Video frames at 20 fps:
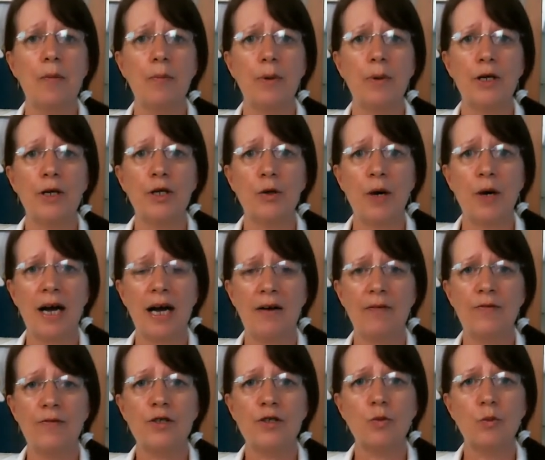but you
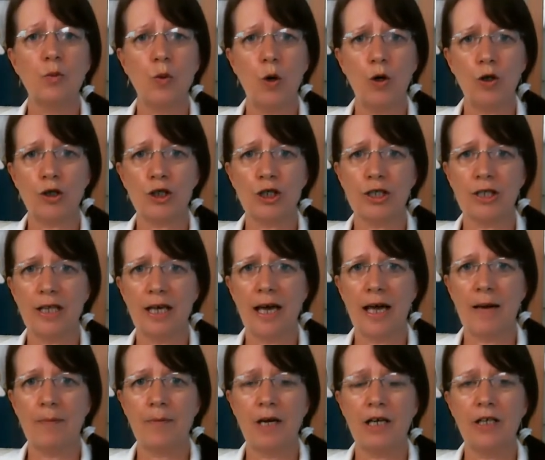have to watch
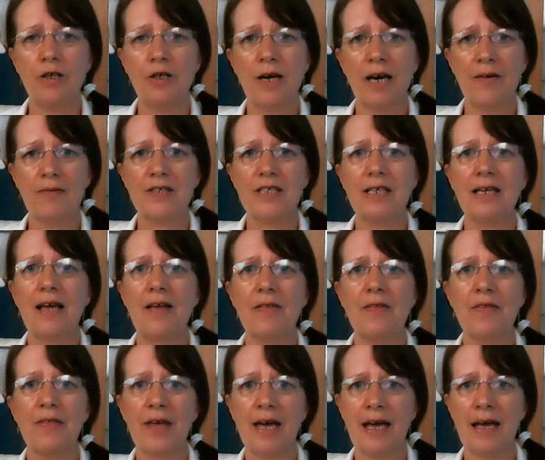them and you have to
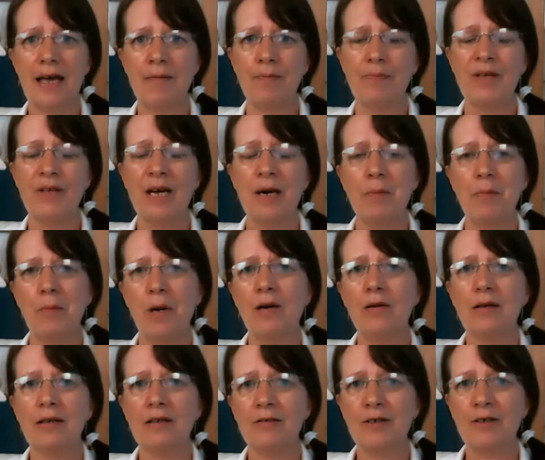let them
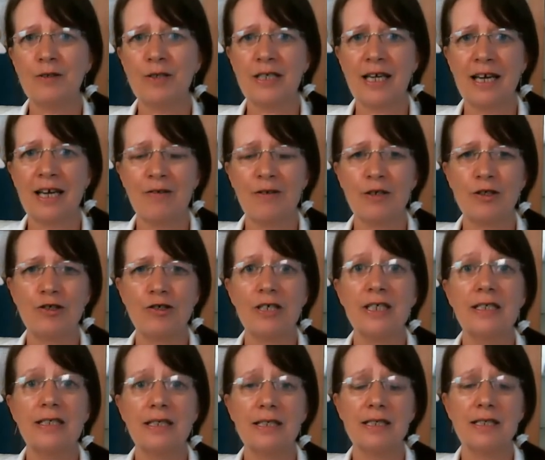mark their own territory
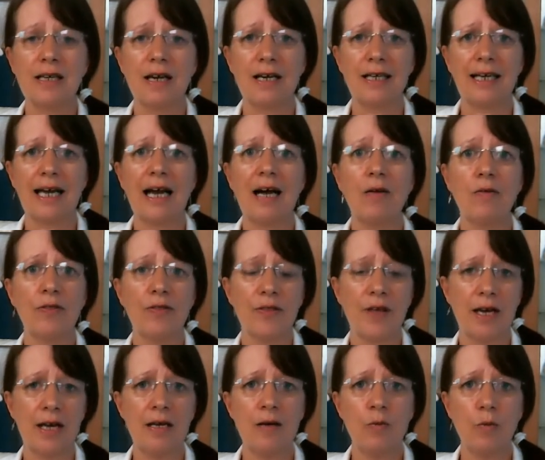and decide how
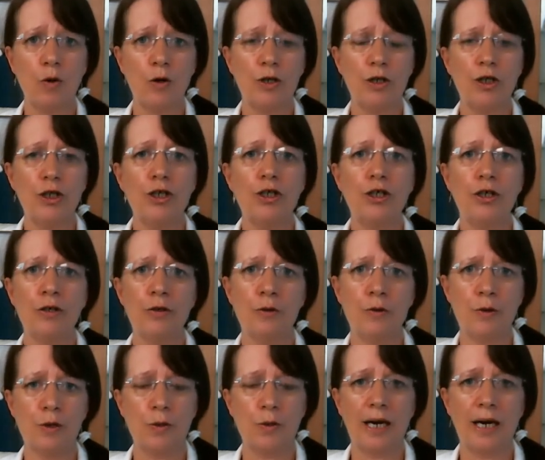they want
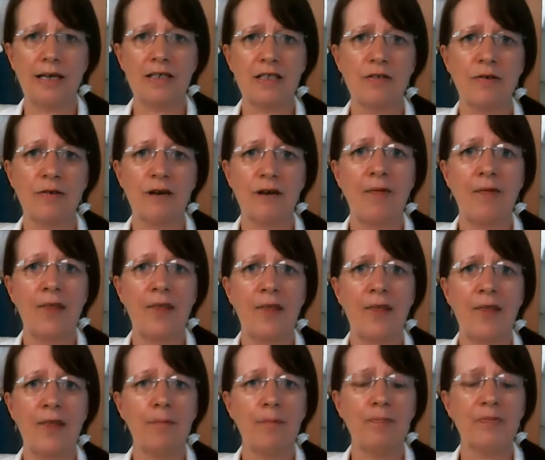you to act around
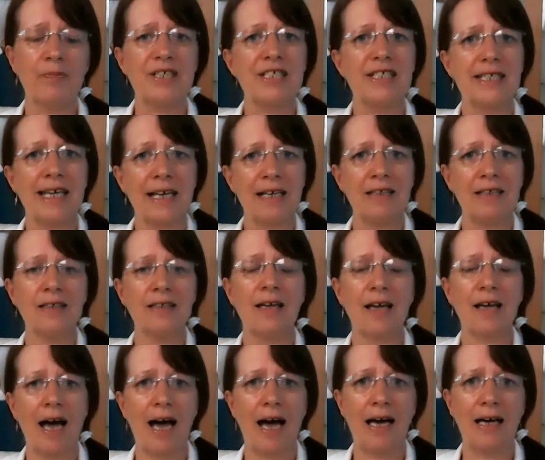them. The second
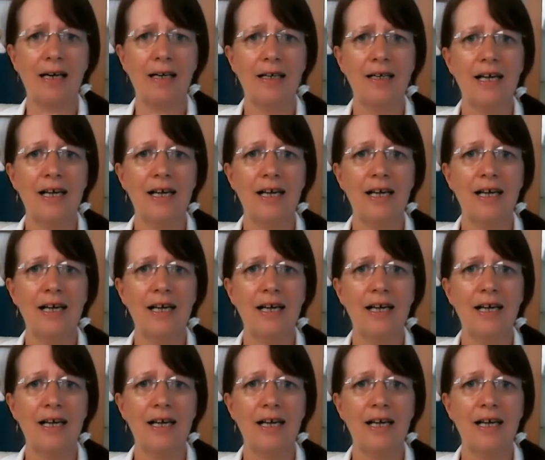cat